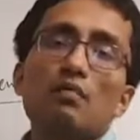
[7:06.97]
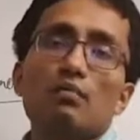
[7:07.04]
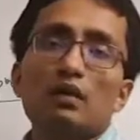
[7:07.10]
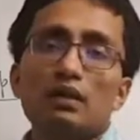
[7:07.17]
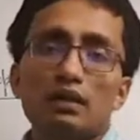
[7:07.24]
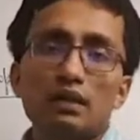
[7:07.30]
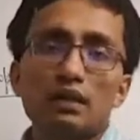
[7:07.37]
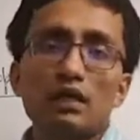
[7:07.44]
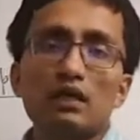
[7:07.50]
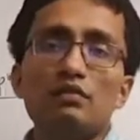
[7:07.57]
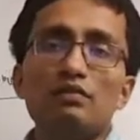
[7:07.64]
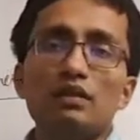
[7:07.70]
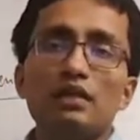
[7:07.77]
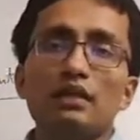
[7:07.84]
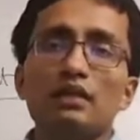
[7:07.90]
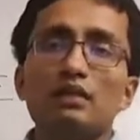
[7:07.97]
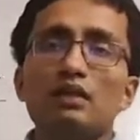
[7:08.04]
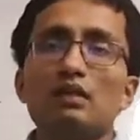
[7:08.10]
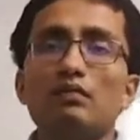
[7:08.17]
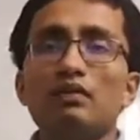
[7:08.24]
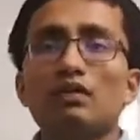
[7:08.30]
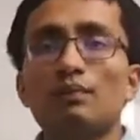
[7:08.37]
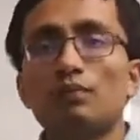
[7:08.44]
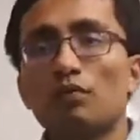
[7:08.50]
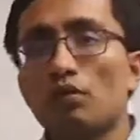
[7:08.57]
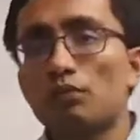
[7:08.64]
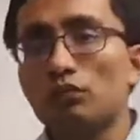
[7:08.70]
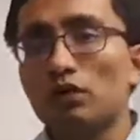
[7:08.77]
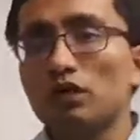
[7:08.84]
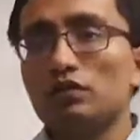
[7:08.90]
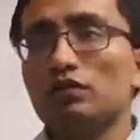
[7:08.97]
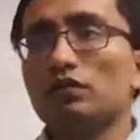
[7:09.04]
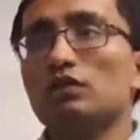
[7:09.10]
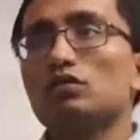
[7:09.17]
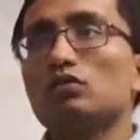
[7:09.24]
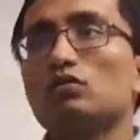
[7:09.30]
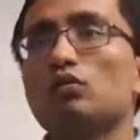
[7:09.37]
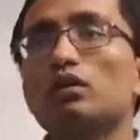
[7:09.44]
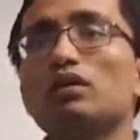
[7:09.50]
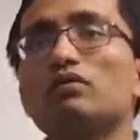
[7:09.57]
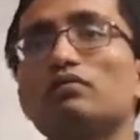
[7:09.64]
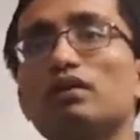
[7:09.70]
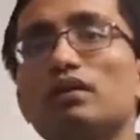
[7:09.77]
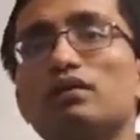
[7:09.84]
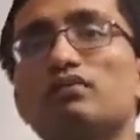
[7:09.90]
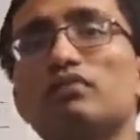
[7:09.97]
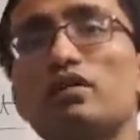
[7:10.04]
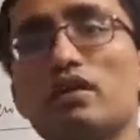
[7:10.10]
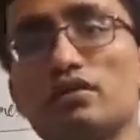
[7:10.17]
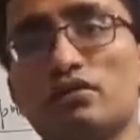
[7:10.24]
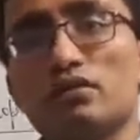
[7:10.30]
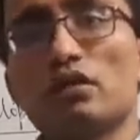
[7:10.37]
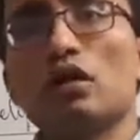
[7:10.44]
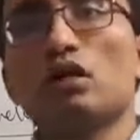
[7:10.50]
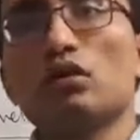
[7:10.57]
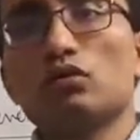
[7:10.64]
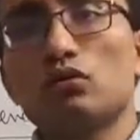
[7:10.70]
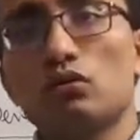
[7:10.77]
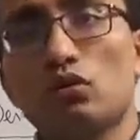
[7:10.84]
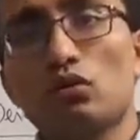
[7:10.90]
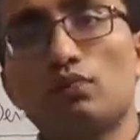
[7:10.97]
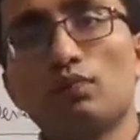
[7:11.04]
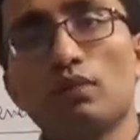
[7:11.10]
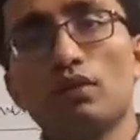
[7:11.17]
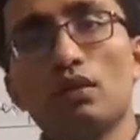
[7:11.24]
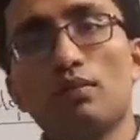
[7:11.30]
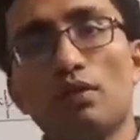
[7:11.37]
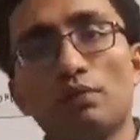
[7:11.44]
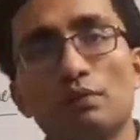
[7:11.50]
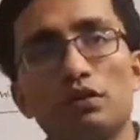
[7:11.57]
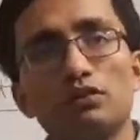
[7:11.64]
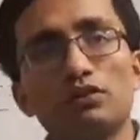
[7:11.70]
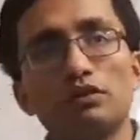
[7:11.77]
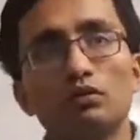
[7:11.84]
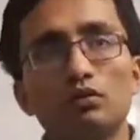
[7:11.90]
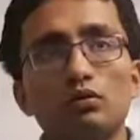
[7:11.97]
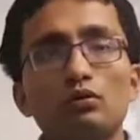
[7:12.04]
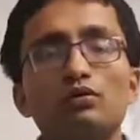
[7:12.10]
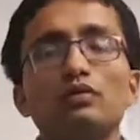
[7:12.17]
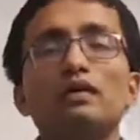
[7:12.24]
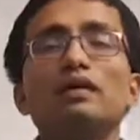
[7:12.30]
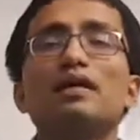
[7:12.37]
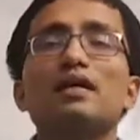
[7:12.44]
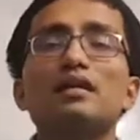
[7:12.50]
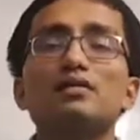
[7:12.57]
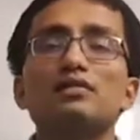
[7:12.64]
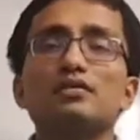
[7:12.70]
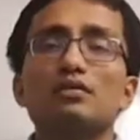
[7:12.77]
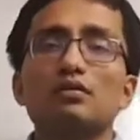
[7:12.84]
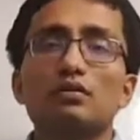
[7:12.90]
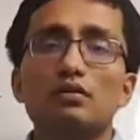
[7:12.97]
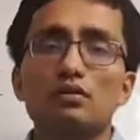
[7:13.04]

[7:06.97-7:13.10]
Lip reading: But in a country like India, where the population is growing very fast, though the population growth rate has